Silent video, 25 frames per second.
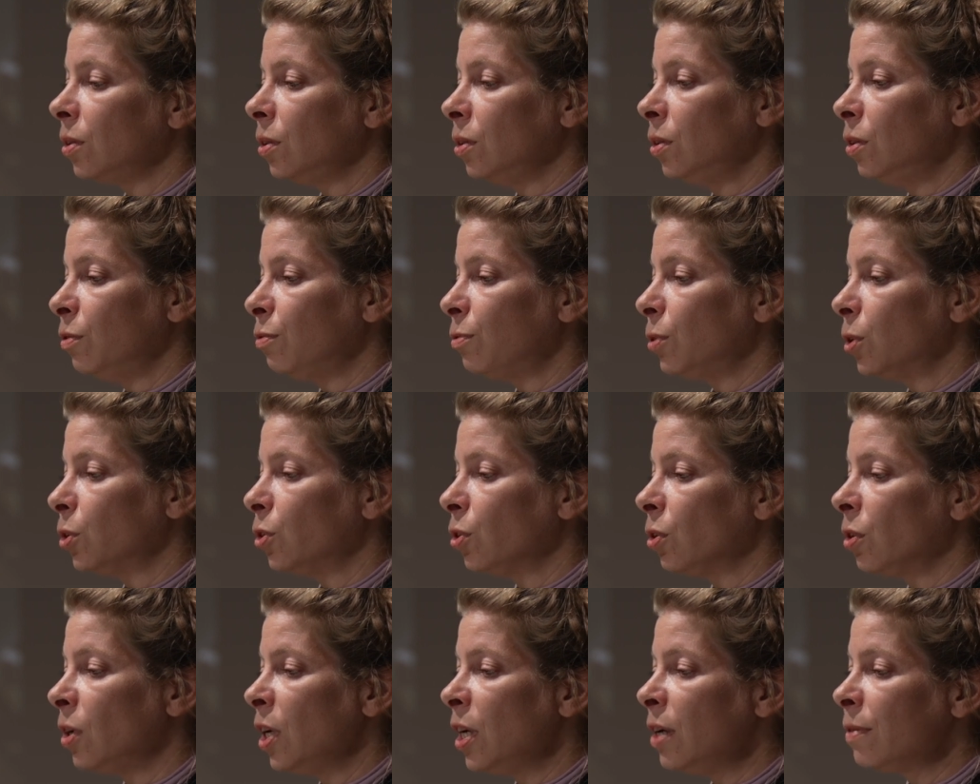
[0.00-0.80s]
the
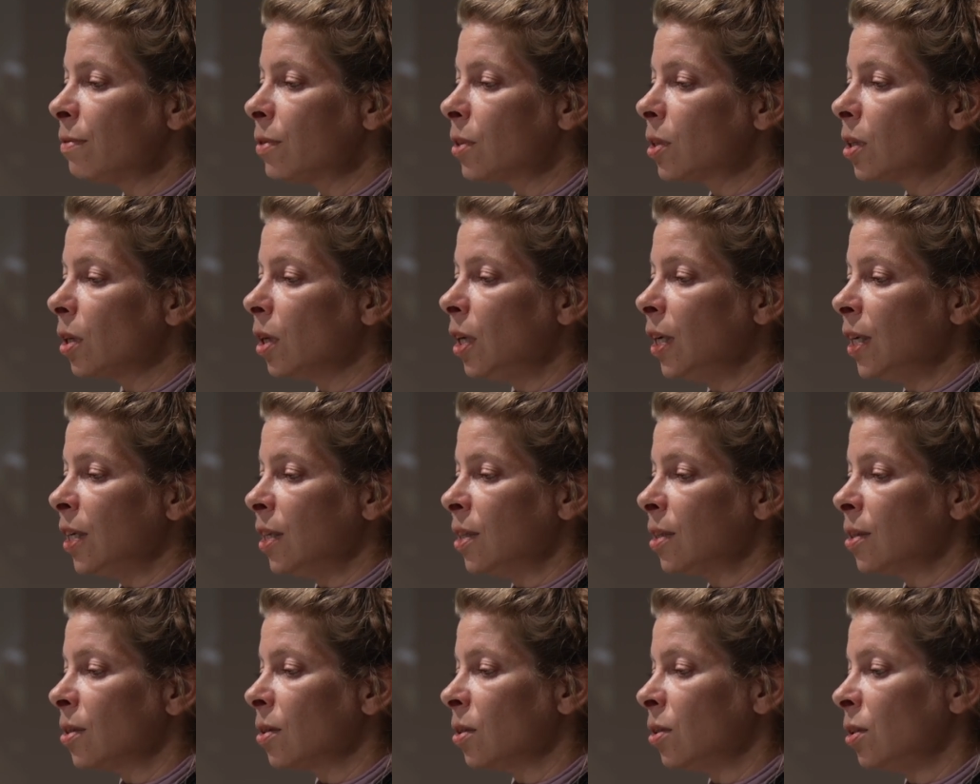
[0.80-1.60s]
photographs
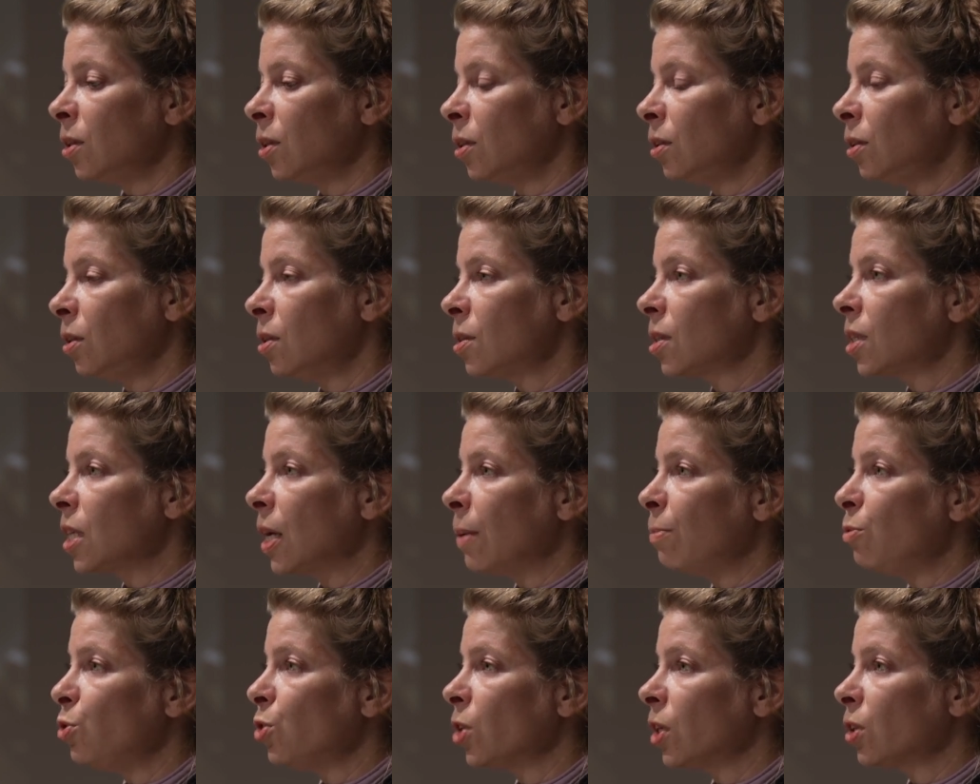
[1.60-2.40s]
as the
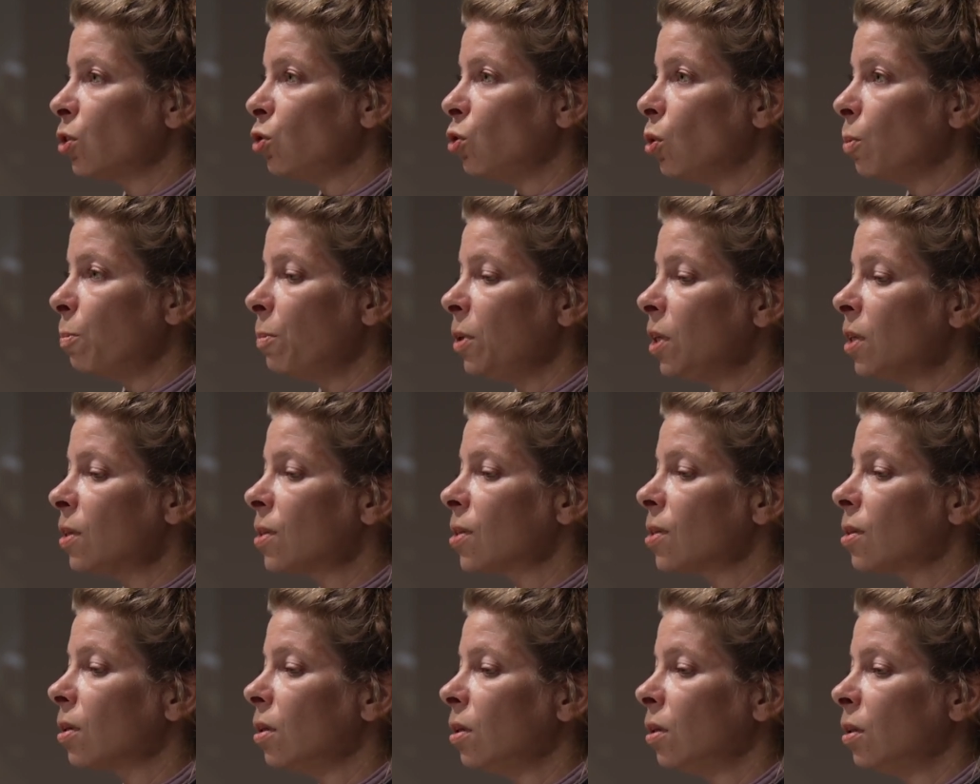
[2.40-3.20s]
subject
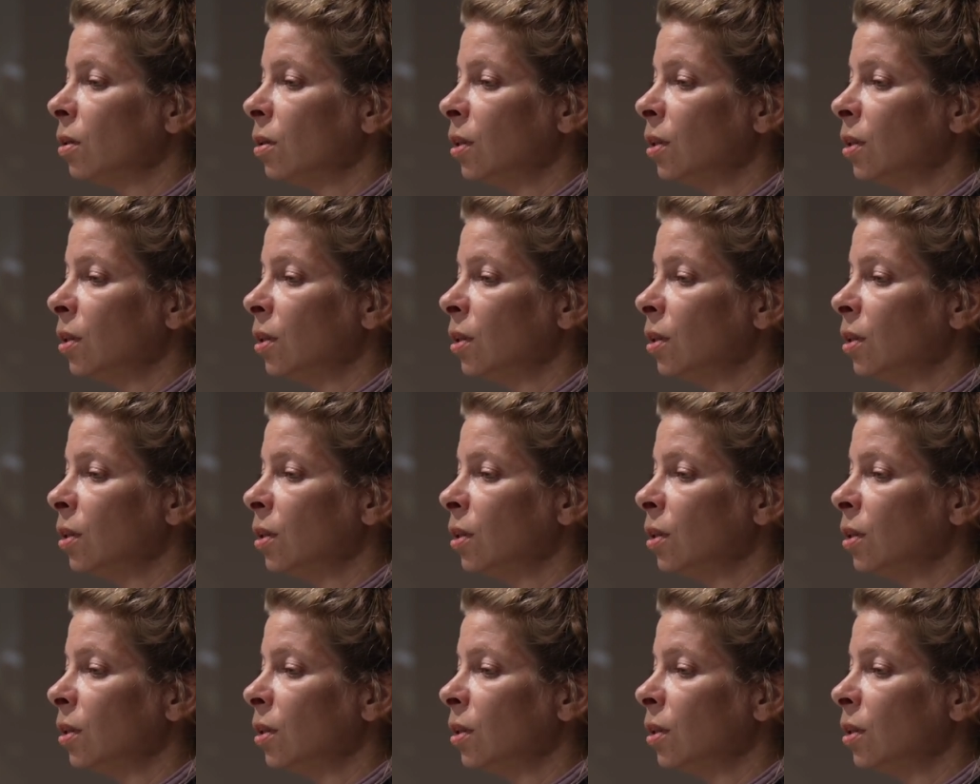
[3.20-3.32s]
topics